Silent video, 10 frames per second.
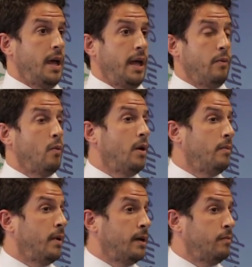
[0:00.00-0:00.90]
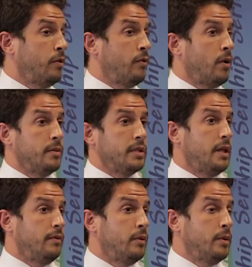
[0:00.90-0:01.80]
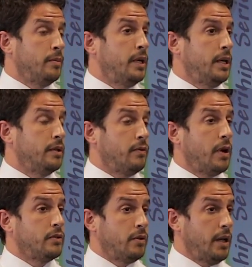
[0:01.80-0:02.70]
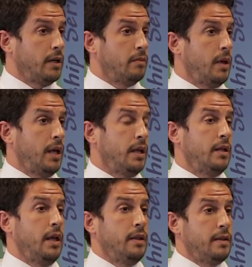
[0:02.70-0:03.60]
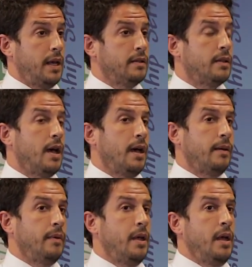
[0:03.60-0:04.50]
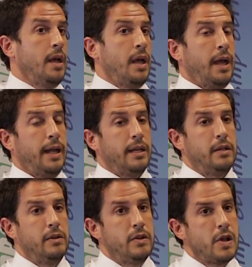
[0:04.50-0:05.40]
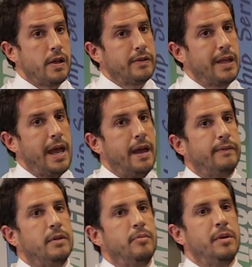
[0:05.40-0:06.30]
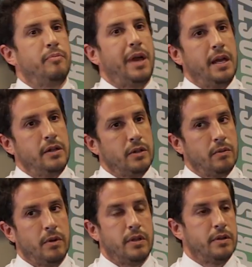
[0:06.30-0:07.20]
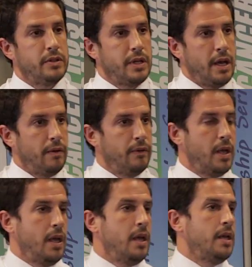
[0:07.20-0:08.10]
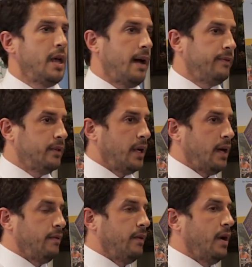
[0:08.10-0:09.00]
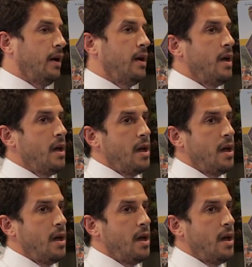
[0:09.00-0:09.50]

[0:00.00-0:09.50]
and what my performance level will be. It's frustrating and it, it, takes time. And you just have to be patient with yourself. You have to have a